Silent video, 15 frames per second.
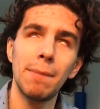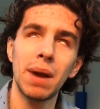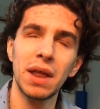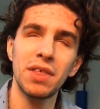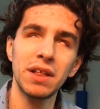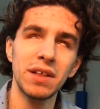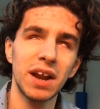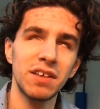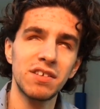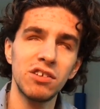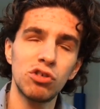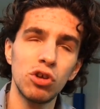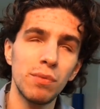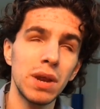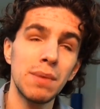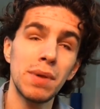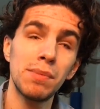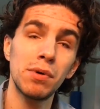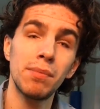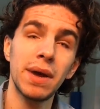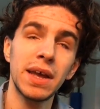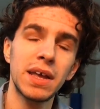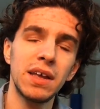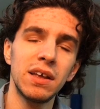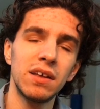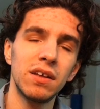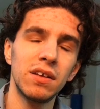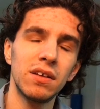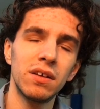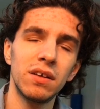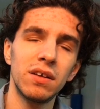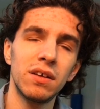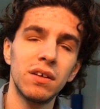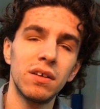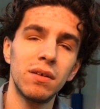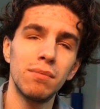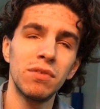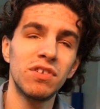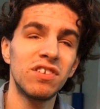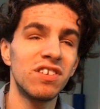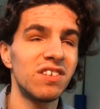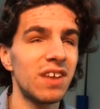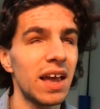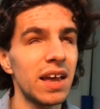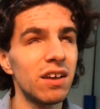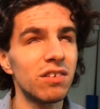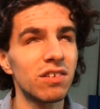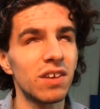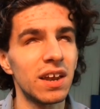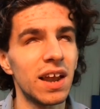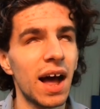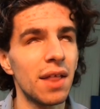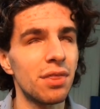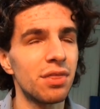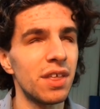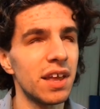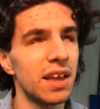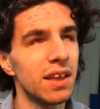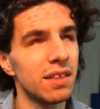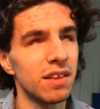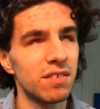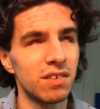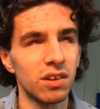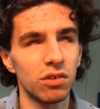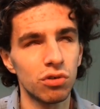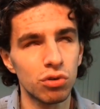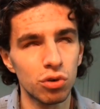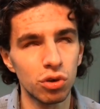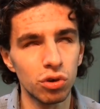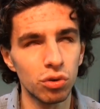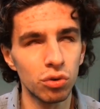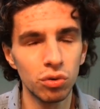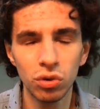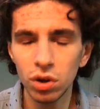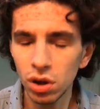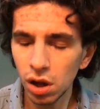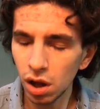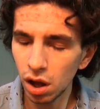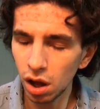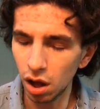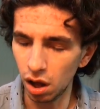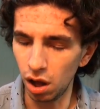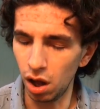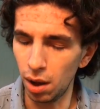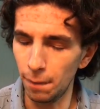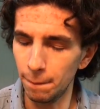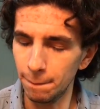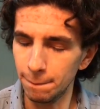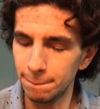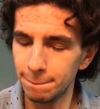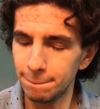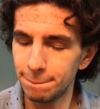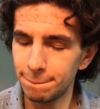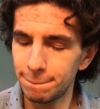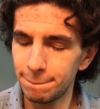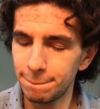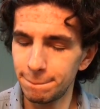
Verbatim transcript: but I think that I see too many people making mistakes and not thinking these things through. Um,